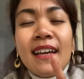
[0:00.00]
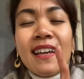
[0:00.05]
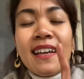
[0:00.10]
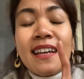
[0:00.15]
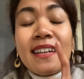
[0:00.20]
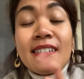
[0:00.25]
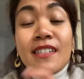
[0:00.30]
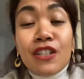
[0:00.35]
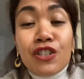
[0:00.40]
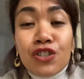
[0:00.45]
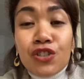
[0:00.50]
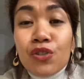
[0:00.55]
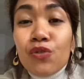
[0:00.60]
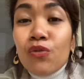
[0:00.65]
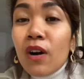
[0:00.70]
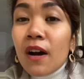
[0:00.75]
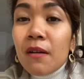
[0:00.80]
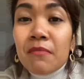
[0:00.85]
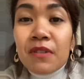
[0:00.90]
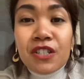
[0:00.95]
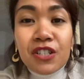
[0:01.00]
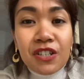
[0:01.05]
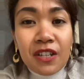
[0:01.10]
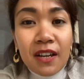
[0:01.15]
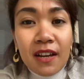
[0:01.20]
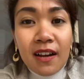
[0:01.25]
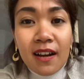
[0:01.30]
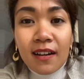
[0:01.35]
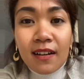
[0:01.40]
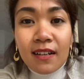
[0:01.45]
is yeshua
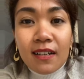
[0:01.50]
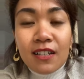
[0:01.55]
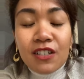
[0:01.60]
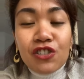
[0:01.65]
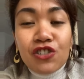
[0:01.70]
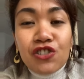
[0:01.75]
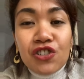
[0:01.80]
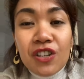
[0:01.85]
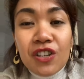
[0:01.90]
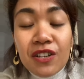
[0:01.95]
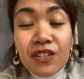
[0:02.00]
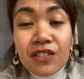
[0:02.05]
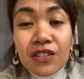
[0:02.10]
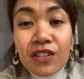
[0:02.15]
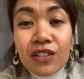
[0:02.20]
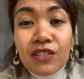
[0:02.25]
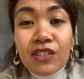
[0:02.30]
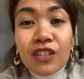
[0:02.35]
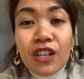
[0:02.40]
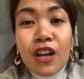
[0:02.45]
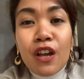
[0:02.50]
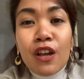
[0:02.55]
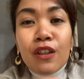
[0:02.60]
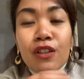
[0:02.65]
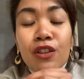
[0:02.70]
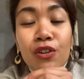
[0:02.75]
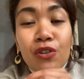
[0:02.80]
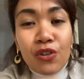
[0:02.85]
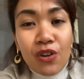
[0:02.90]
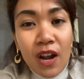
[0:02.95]
hamashiach jesus
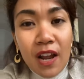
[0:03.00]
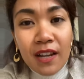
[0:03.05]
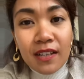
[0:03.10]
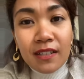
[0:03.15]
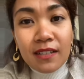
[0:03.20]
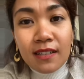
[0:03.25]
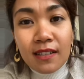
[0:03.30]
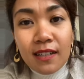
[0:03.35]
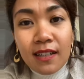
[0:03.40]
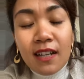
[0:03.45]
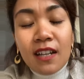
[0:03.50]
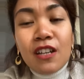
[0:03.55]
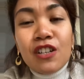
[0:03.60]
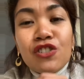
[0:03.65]
the christ